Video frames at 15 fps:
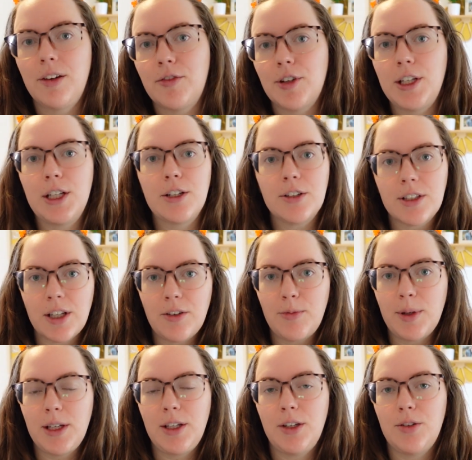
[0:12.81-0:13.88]
For years, I've
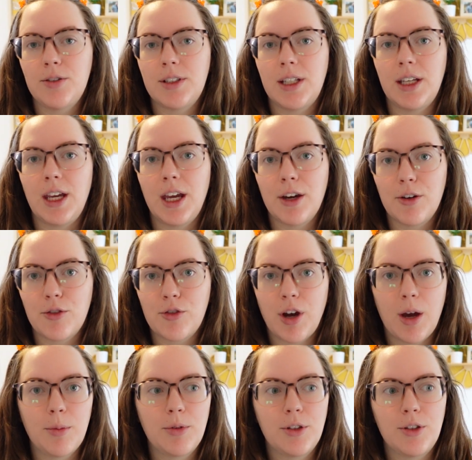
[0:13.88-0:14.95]
been using
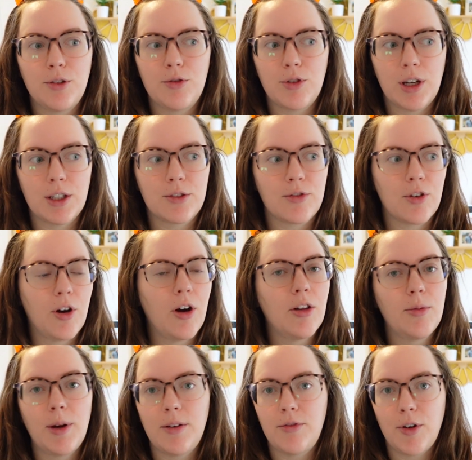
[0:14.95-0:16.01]
AirDrop to transfer all
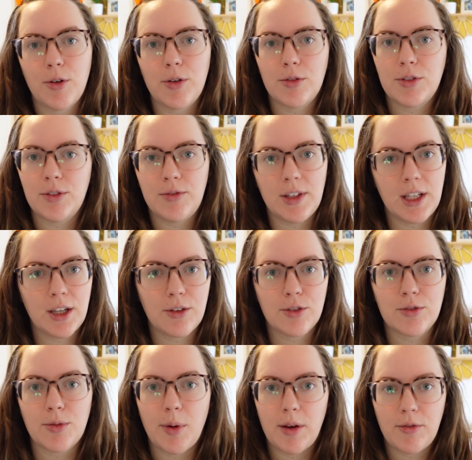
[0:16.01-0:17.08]
of my photos and
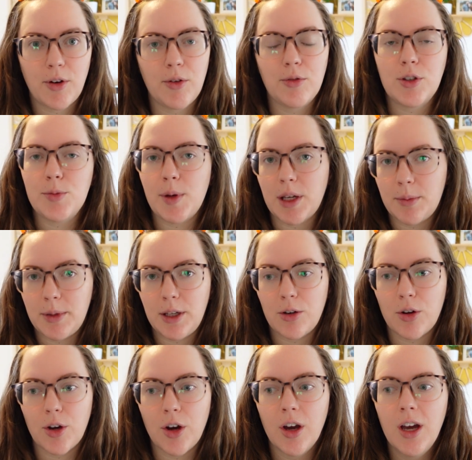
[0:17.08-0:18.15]
videos from my phone to my
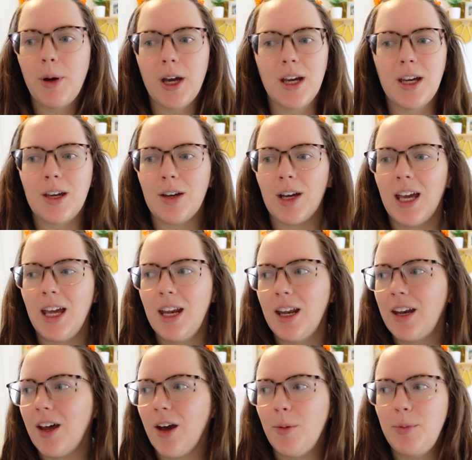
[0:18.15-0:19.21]
computer, but in
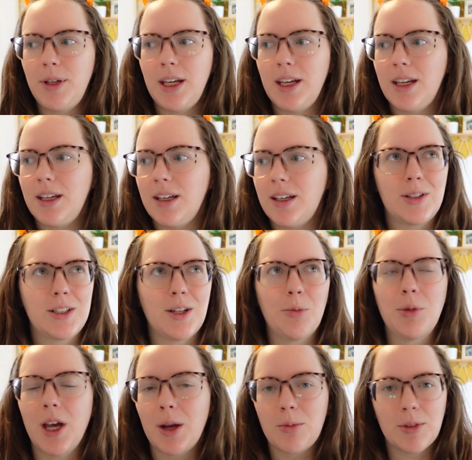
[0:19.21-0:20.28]
an update
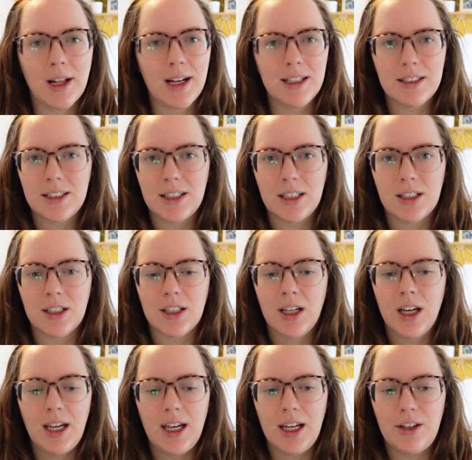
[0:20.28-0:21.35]
sometime last year,
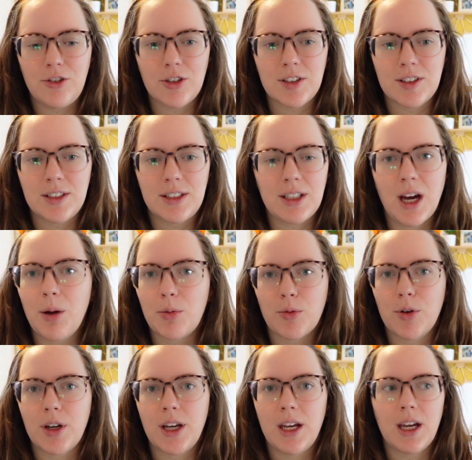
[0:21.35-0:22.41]
it just stopped
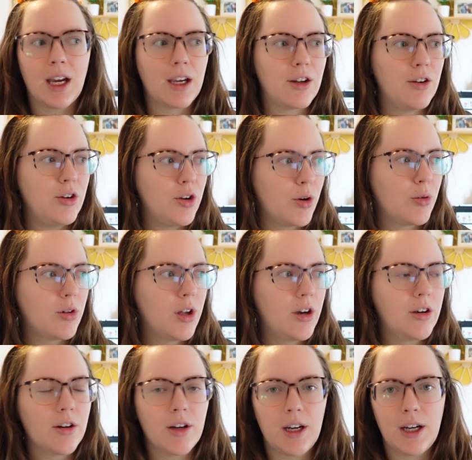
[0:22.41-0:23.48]
working. I could no
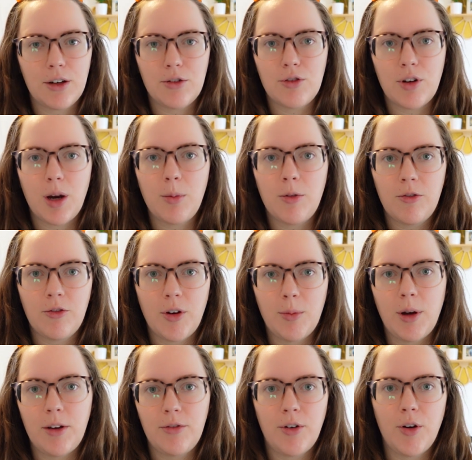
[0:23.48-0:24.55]
longer AirDrop from
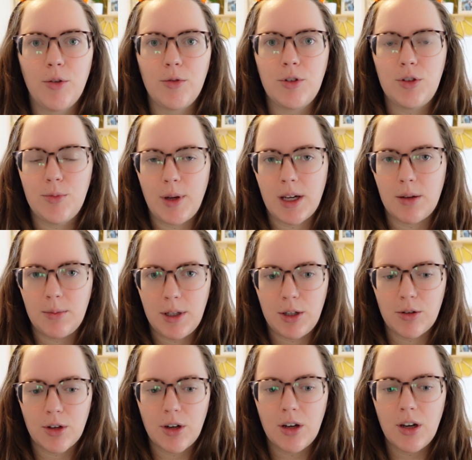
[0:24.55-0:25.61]
my phone to my
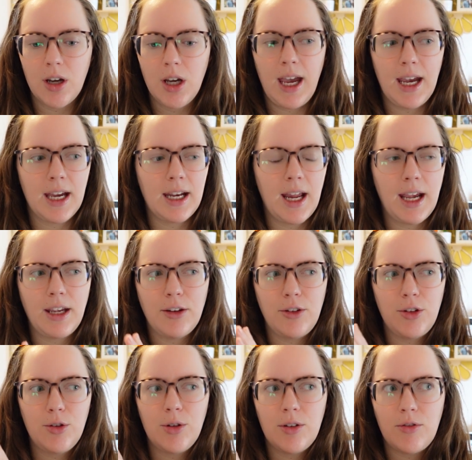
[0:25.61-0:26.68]
computer, and I could
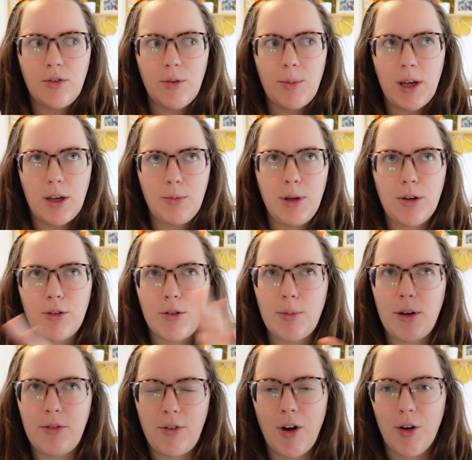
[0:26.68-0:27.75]
do it from my computer to my
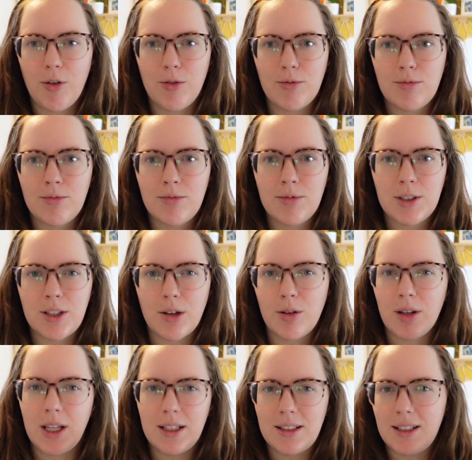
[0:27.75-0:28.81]
phone. So
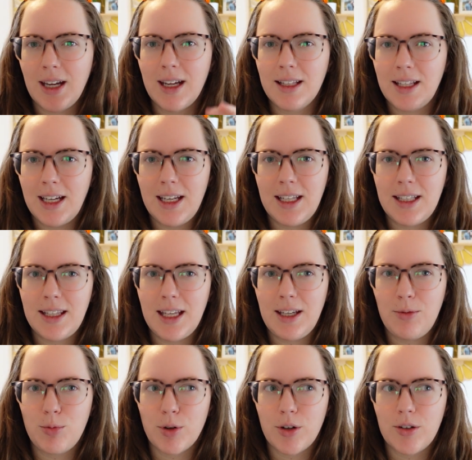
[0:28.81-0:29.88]
it's not like
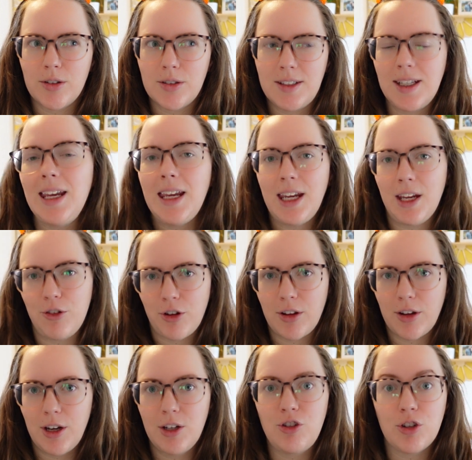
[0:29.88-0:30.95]
they weren't seeing each other.
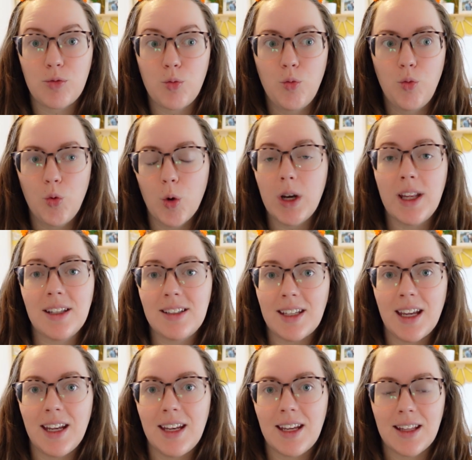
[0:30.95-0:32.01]
It just wouldn't
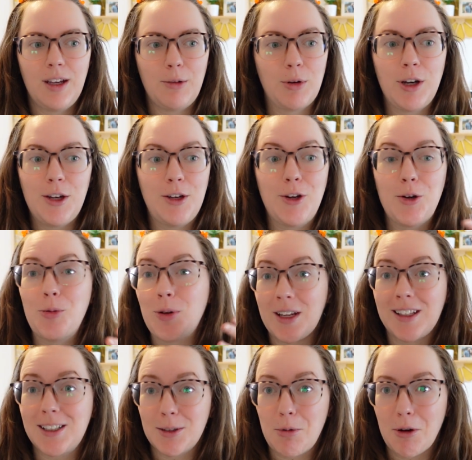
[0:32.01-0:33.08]
send. It wouldn't do what
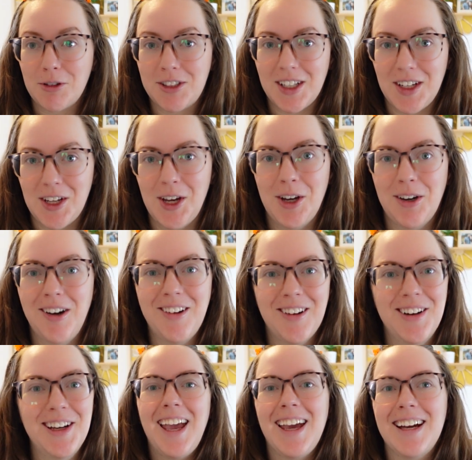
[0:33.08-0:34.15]
it's supposed to do.
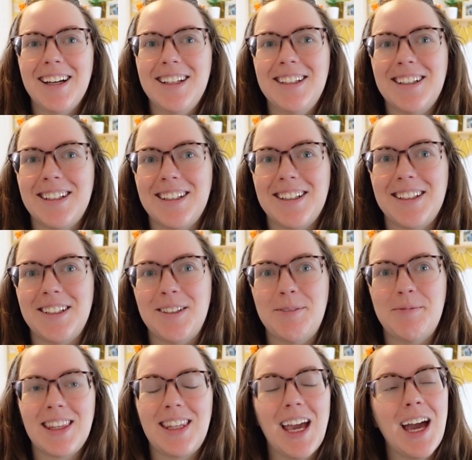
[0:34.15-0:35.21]
And
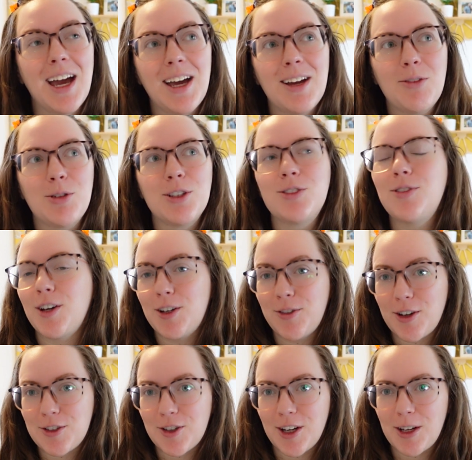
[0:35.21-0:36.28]
that was very
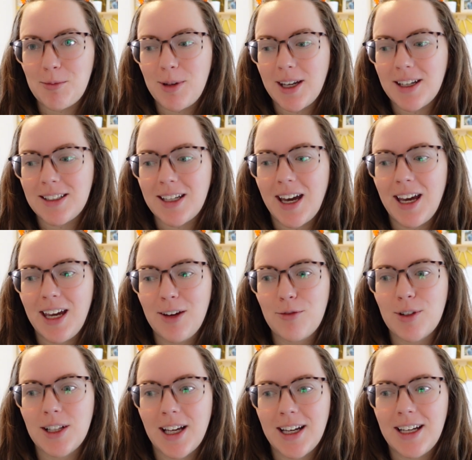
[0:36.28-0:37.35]
frustrating because I have
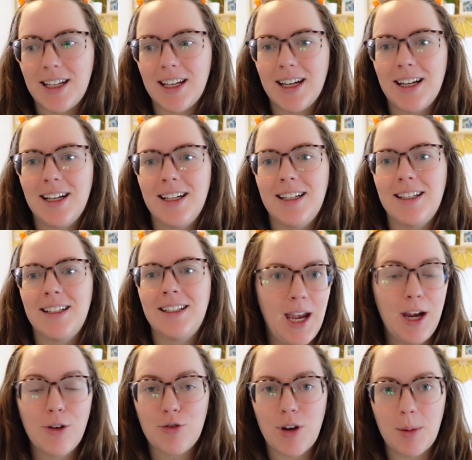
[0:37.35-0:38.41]
relied on
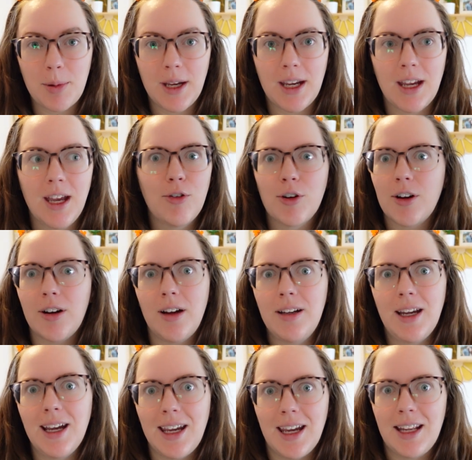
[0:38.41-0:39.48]
AirDropping for a
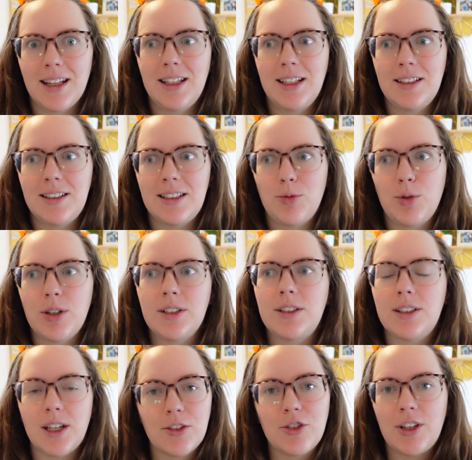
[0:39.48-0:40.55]
decade. This was
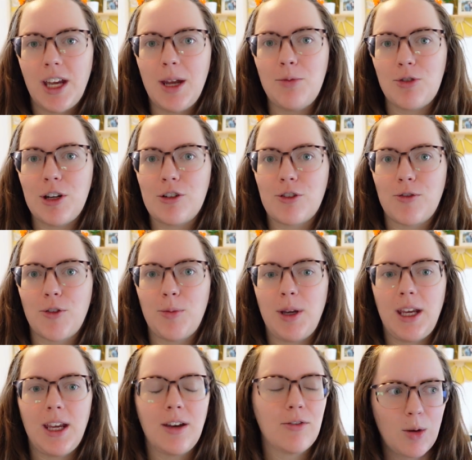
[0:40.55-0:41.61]
such a game changer for me.